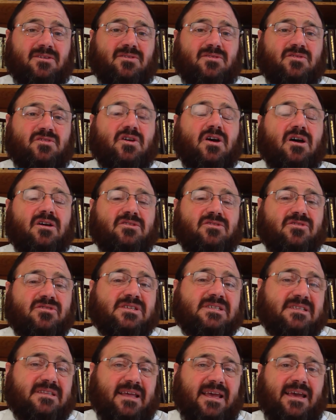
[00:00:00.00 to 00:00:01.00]
to
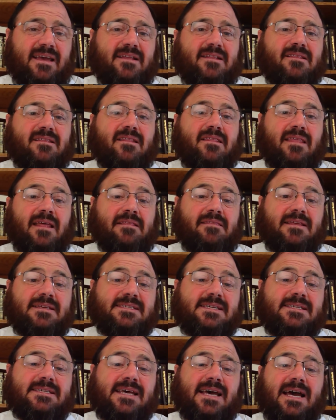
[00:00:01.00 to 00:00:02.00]
understand that this
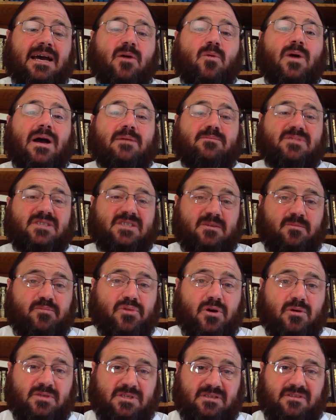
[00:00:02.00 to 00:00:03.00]
is how I'm
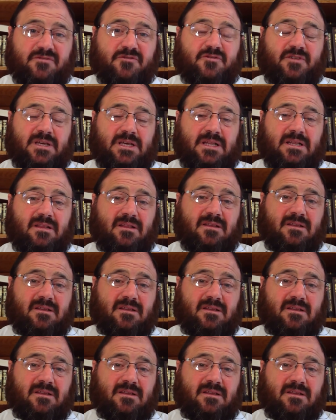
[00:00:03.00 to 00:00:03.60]
supposed to feel.